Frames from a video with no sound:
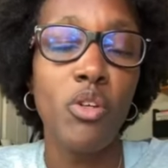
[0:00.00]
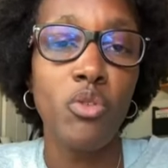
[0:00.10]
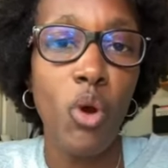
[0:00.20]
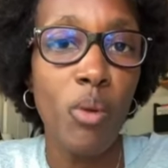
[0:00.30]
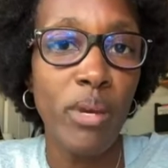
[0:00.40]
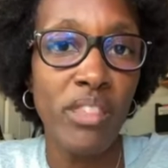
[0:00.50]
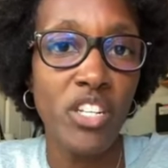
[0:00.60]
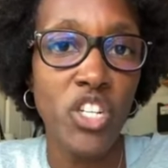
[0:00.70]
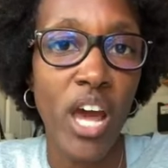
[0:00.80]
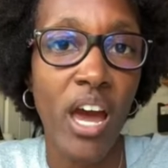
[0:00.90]
throw them in
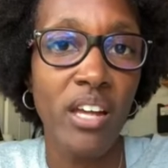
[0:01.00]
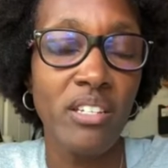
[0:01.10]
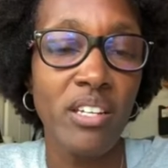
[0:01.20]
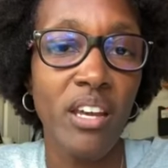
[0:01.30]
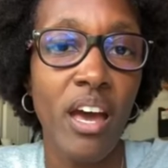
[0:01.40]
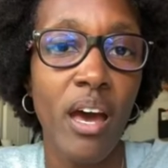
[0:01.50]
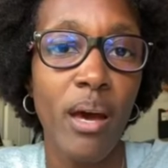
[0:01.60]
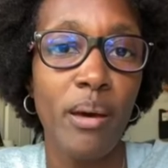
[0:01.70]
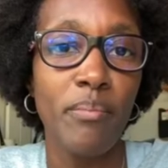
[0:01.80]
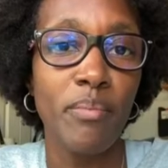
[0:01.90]
the chat
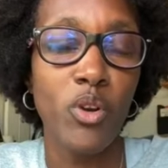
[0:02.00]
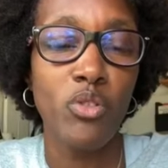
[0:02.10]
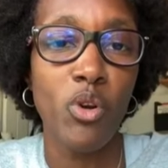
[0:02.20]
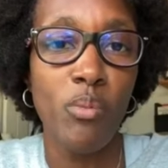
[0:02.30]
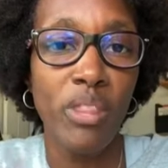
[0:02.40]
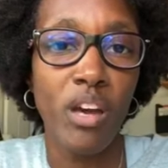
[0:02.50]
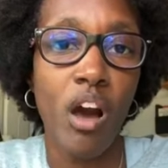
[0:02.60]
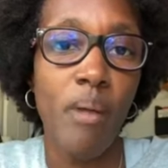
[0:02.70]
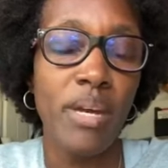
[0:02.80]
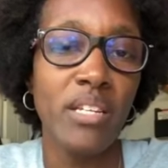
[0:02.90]
or throw them in the
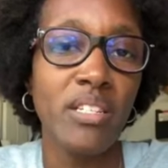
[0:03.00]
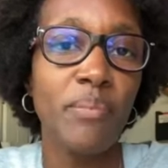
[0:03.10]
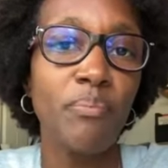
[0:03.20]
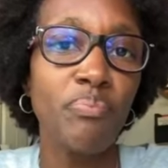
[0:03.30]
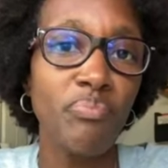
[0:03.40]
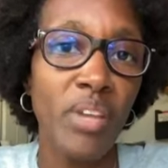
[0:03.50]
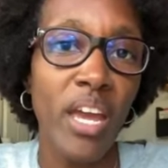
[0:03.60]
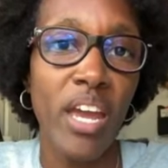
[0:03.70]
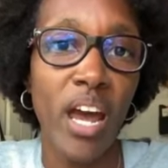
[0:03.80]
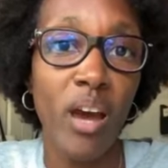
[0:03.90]
comments,
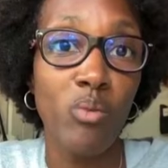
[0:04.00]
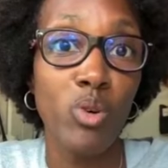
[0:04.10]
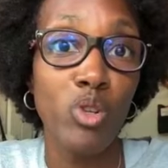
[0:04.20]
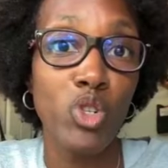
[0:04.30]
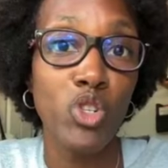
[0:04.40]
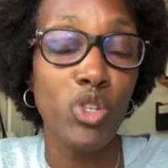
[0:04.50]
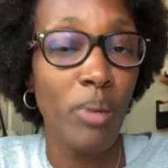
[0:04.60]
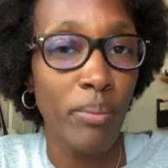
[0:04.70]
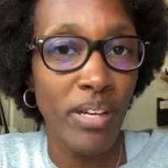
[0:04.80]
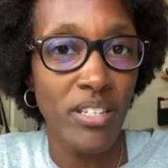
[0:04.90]
and I will do
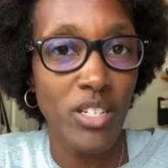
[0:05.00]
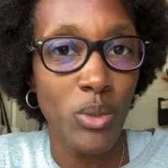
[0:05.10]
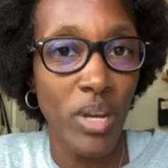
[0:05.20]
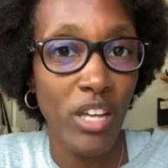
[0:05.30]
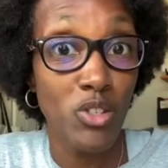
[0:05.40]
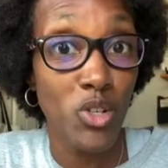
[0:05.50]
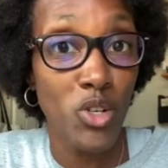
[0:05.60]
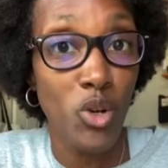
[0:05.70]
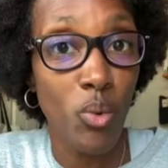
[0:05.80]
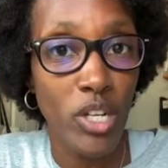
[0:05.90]
my best to answer
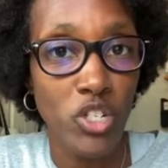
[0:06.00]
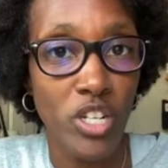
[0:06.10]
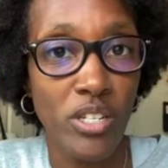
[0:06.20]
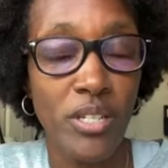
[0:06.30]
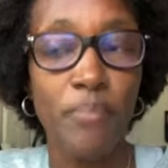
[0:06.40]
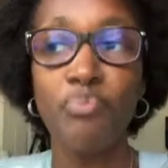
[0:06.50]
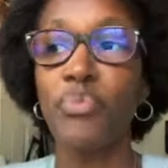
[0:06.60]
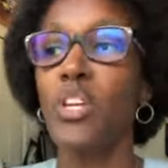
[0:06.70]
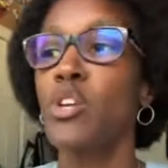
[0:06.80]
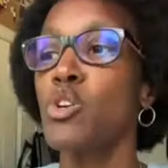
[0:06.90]
your questions.
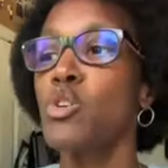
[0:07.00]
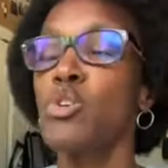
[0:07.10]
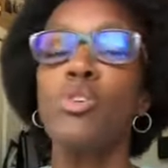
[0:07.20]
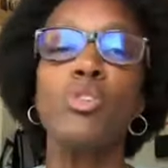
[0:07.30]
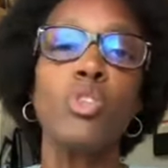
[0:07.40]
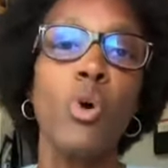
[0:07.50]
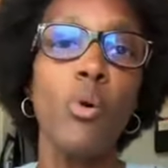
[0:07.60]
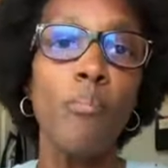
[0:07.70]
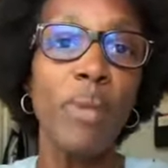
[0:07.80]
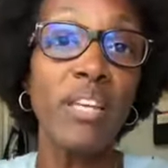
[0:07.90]

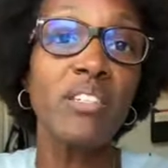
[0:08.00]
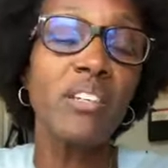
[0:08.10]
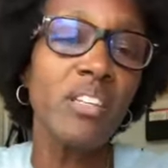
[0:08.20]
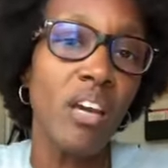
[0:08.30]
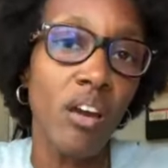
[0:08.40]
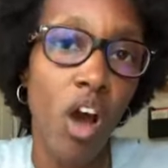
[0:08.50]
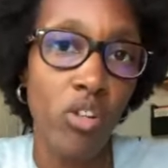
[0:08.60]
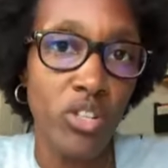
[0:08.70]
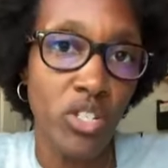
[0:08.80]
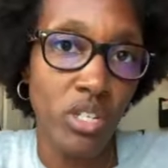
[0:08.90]
So basically, a
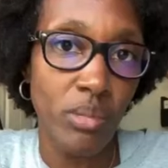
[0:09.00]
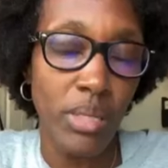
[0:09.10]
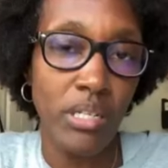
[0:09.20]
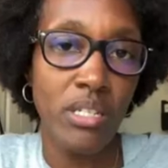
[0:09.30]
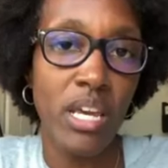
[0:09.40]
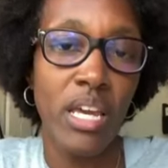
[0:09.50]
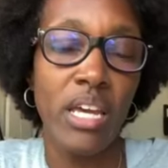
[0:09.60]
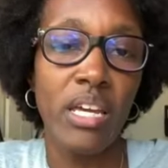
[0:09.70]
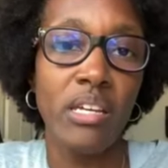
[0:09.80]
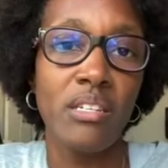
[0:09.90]
college syllabus
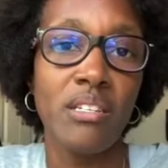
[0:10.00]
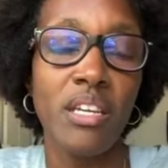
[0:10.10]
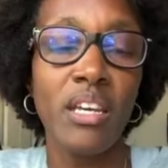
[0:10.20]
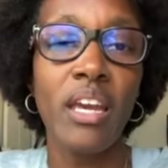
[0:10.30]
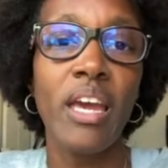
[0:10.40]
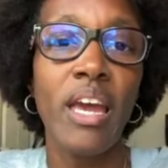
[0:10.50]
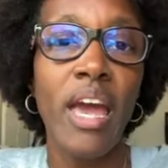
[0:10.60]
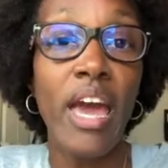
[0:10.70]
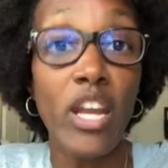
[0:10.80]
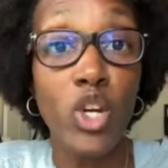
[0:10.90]
is
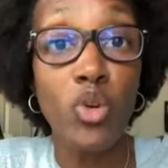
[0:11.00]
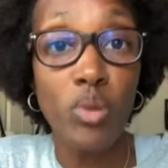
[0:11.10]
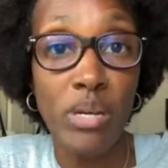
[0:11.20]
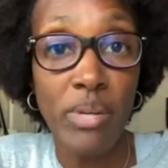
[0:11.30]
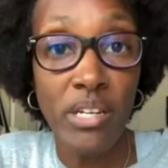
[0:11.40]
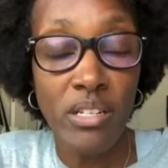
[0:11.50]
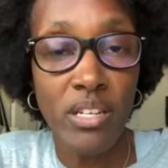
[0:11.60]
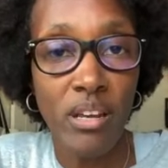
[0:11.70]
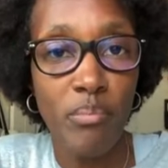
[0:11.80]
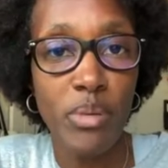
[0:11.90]
an
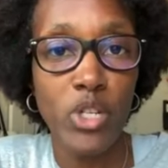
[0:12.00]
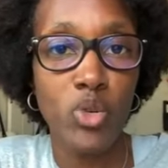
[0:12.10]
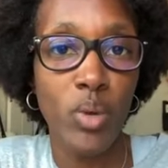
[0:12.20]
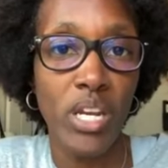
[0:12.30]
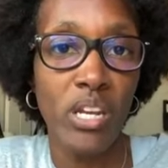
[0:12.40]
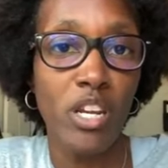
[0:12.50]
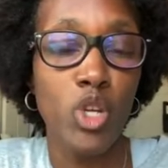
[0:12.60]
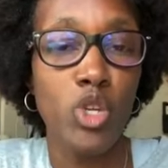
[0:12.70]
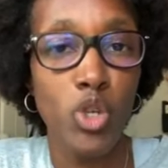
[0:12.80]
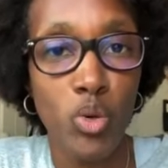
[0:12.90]
agreement between
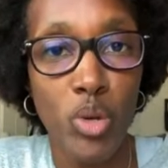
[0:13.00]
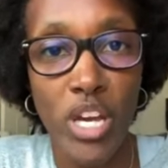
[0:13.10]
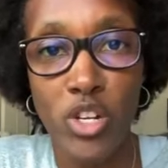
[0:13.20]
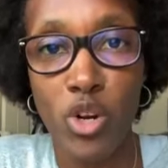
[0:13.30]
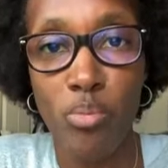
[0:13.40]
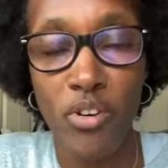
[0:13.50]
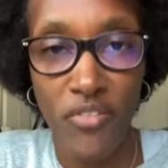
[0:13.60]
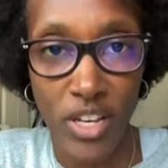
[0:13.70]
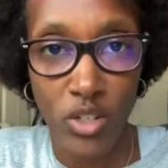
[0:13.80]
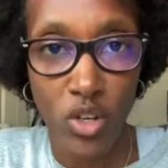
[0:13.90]
you and your
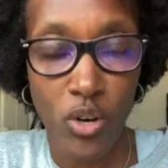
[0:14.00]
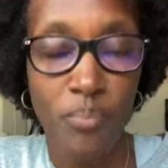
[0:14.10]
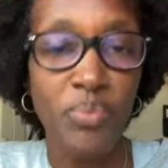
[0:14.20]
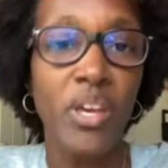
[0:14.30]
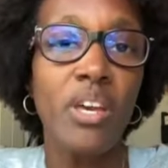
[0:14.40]
professor.